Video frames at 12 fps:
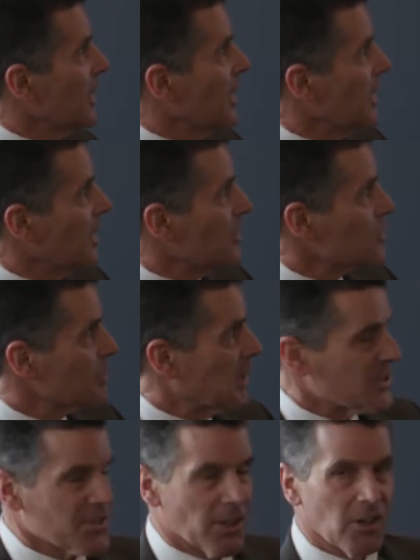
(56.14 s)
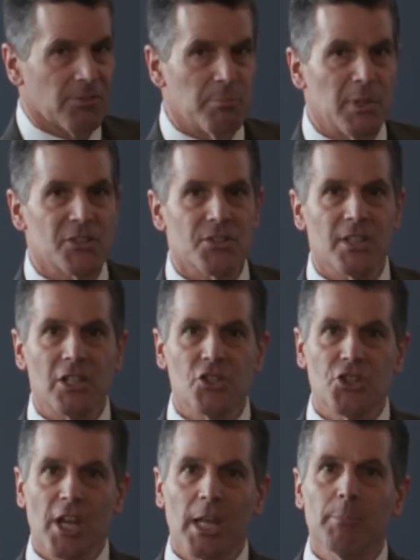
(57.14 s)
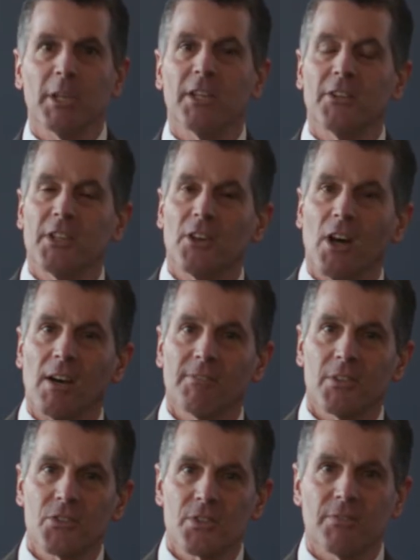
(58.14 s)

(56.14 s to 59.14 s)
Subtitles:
There's myself, Missy, and Jamie in the office.